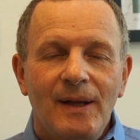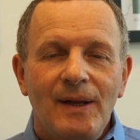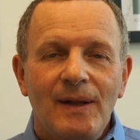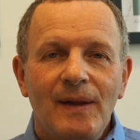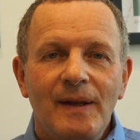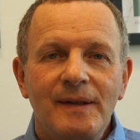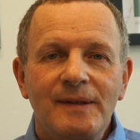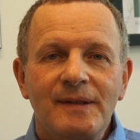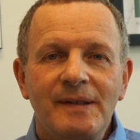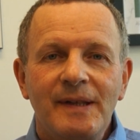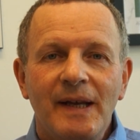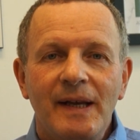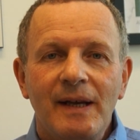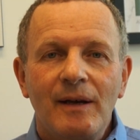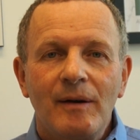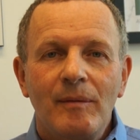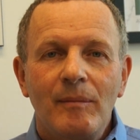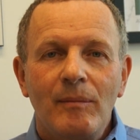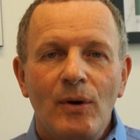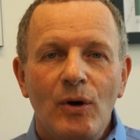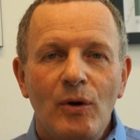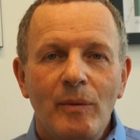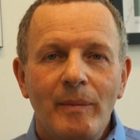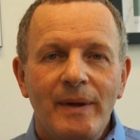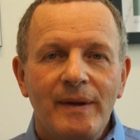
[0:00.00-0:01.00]
Let's take a
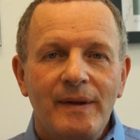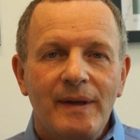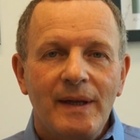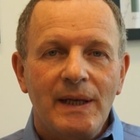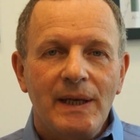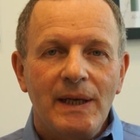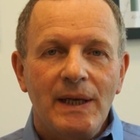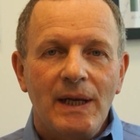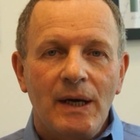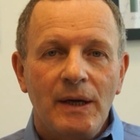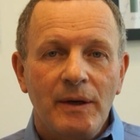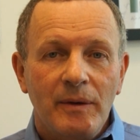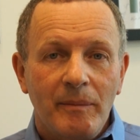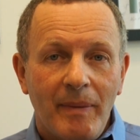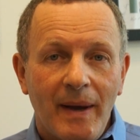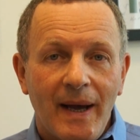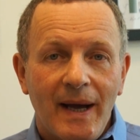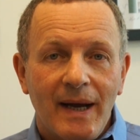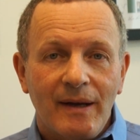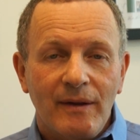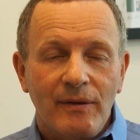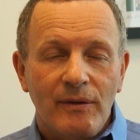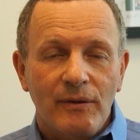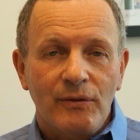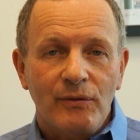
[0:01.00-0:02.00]
moment and
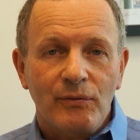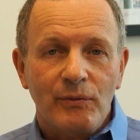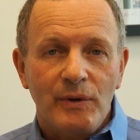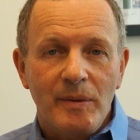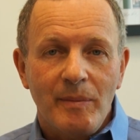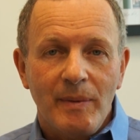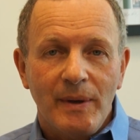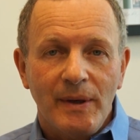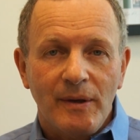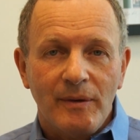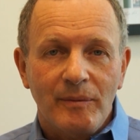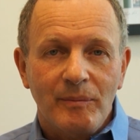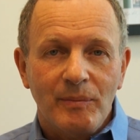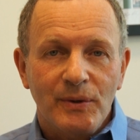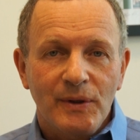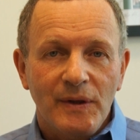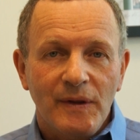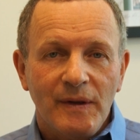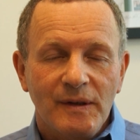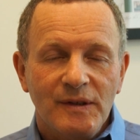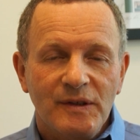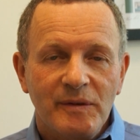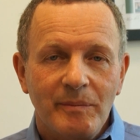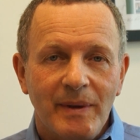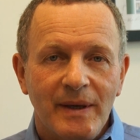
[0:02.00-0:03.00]
unpack the 3-minute
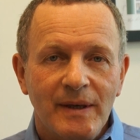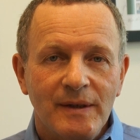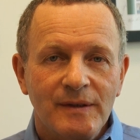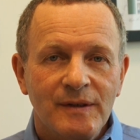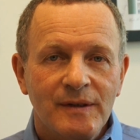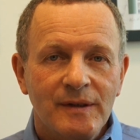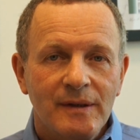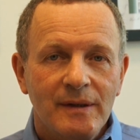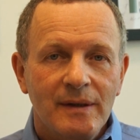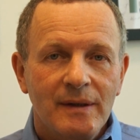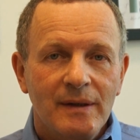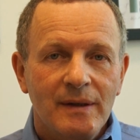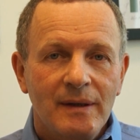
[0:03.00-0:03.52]
breathing space.